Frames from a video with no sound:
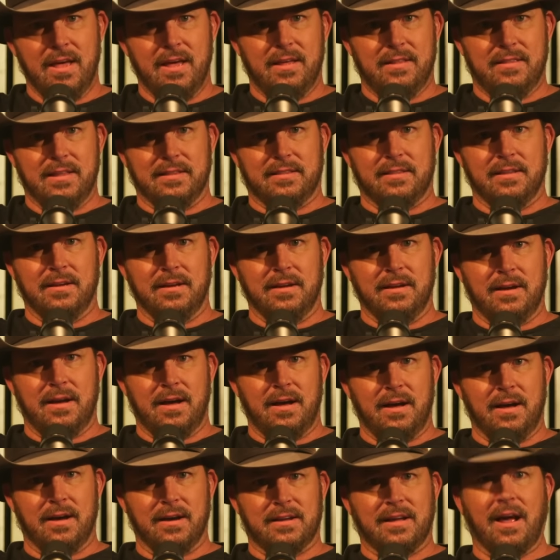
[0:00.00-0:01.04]
that
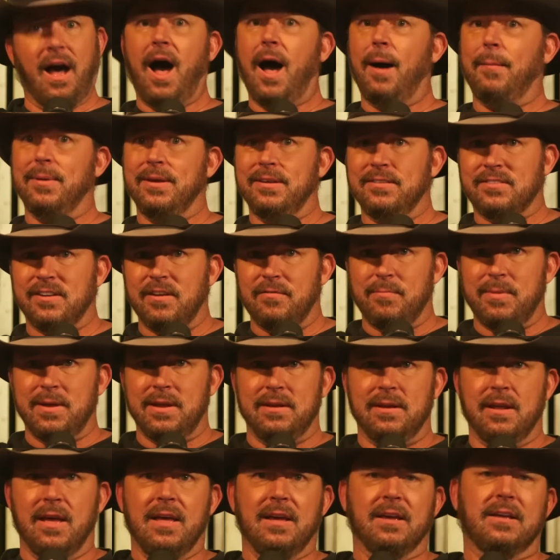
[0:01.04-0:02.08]
the commies have
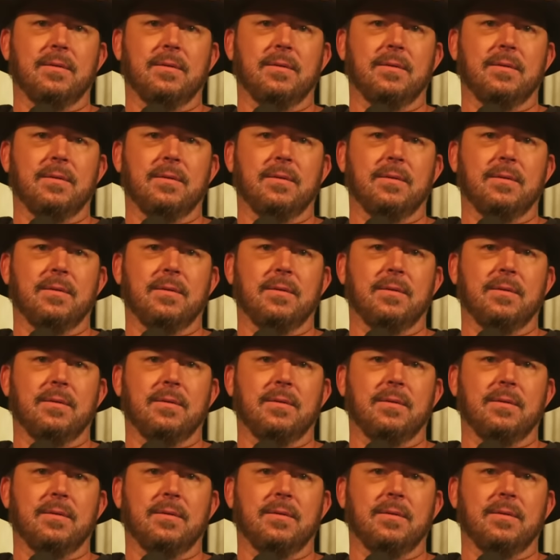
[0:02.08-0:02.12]
been